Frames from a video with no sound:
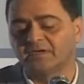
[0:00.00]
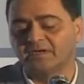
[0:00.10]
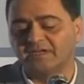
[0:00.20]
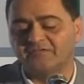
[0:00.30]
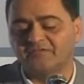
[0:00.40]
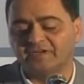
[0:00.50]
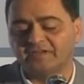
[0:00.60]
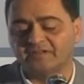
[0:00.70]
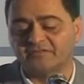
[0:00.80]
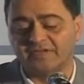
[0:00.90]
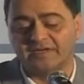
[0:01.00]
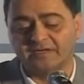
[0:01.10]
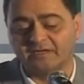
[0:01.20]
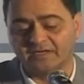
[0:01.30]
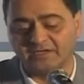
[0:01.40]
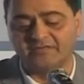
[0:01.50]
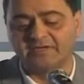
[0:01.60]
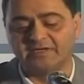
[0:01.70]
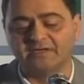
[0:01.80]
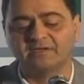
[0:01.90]
live in a
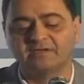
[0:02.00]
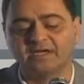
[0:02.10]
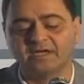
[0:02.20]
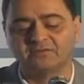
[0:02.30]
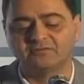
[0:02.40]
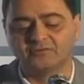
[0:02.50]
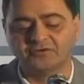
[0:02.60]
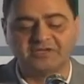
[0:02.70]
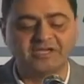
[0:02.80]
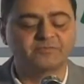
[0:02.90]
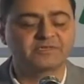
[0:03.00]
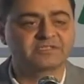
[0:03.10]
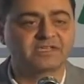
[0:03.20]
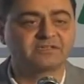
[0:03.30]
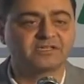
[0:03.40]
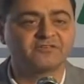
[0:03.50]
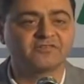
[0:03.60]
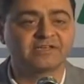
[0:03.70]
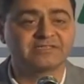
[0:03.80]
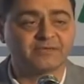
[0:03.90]
villa, and 48%
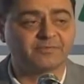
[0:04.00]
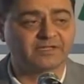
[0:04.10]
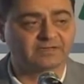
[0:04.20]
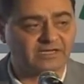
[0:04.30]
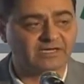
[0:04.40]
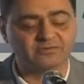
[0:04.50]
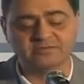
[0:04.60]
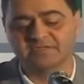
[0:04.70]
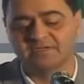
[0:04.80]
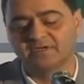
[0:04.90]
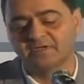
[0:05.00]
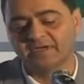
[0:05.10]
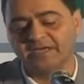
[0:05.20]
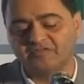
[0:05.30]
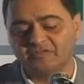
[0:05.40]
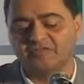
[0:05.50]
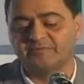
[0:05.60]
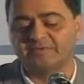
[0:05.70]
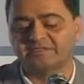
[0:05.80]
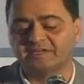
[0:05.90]
live in a separate house, and
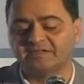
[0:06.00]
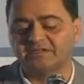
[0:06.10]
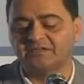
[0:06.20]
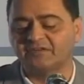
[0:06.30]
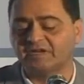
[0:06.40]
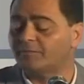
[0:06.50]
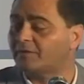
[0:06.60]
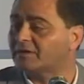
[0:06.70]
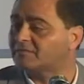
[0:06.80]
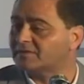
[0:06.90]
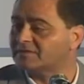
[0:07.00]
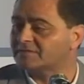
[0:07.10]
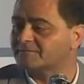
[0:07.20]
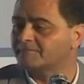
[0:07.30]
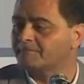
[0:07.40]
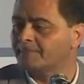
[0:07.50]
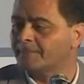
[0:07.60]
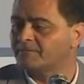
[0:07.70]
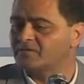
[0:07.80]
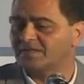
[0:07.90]
50% live in apartments.
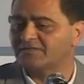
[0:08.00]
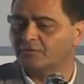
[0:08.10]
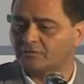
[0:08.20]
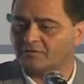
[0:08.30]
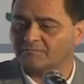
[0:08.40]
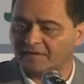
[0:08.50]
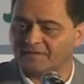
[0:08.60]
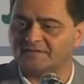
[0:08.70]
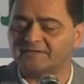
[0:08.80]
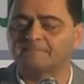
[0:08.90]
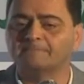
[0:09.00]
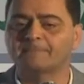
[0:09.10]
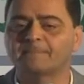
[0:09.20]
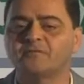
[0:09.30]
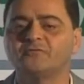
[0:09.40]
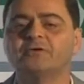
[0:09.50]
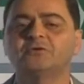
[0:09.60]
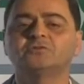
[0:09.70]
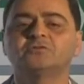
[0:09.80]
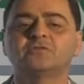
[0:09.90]
Just for comparison, if we
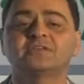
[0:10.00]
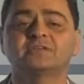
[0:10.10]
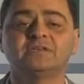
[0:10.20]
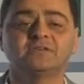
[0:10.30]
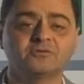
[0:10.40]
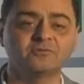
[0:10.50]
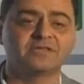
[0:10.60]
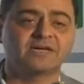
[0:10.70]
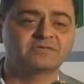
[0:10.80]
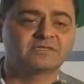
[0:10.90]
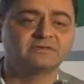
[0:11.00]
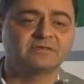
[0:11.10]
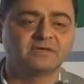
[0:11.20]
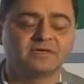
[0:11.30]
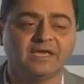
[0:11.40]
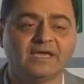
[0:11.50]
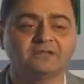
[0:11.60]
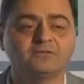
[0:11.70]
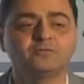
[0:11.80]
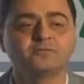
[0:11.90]
go to the year 2000,
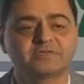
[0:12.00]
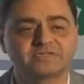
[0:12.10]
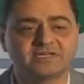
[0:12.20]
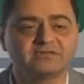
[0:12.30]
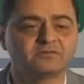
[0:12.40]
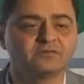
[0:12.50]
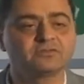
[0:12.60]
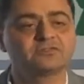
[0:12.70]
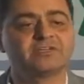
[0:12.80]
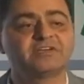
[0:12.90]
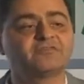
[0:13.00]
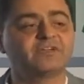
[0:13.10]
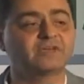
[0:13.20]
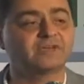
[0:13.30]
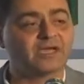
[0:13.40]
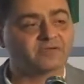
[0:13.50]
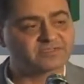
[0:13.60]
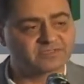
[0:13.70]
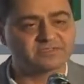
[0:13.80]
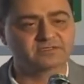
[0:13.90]
82% used to live in
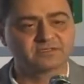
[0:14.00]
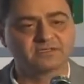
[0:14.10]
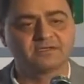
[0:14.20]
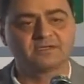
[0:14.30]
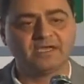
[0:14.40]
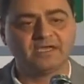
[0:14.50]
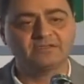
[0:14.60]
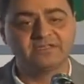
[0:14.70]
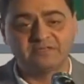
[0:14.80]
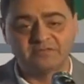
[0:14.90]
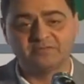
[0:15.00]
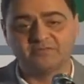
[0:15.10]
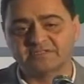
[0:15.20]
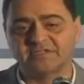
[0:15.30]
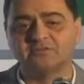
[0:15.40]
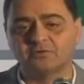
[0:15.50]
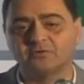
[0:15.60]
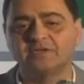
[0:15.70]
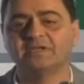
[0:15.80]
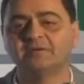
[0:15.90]
houses, and 18%
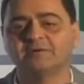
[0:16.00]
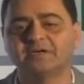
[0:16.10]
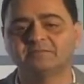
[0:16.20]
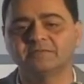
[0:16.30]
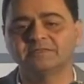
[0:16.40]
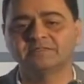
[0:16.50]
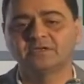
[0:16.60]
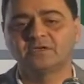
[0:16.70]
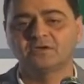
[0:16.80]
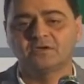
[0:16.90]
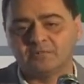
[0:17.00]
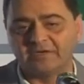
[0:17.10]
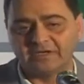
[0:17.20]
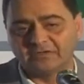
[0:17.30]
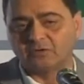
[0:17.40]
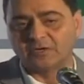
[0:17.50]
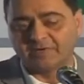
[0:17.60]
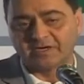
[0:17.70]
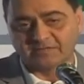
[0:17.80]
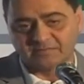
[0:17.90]
only in apartments. Going into
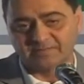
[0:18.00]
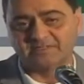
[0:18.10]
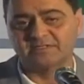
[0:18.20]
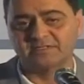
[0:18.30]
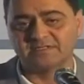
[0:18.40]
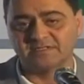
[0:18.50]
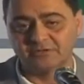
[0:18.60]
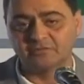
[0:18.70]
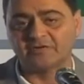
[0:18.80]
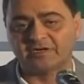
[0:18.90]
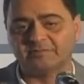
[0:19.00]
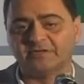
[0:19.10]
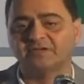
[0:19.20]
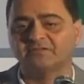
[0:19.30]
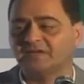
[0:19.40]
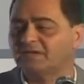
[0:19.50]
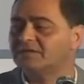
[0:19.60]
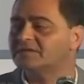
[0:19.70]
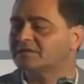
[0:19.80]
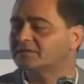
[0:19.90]
apartments is a new phenomenon 10
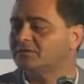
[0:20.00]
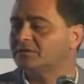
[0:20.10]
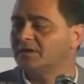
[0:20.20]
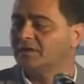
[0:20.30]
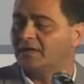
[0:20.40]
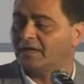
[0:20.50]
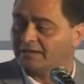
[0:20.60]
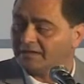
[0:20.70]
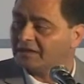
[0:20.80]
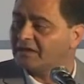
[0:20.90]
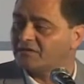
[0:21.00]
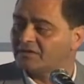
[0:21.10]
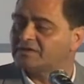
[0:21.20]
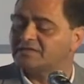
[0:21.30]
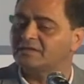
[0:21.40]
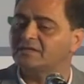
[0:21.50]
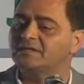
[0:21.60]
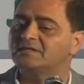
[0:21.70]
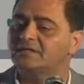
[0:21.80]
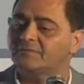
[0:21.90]
years ago. And again, the reason
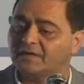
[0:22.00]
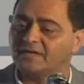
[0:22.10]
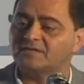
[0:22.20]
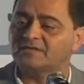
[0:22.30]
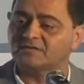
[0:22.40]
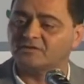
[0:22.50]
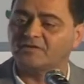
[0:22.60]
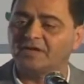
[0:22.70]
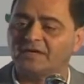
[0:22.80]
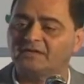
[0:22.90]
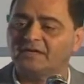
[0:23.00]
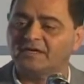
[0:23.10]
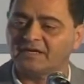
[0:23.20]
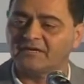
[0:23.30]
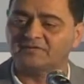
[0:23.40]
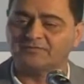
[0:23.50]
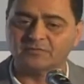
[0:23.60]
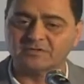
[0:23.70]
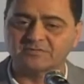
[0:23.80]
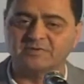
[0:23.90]
is the prices of land that has
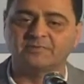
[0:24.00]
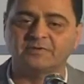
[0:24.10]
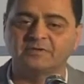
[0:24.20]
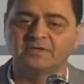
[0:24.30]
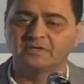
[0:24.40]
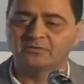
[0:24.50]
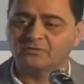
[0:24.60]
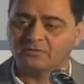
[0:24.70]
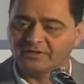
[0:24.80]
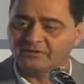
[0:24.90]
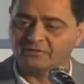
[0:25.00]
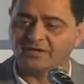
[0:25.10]
forced people to go into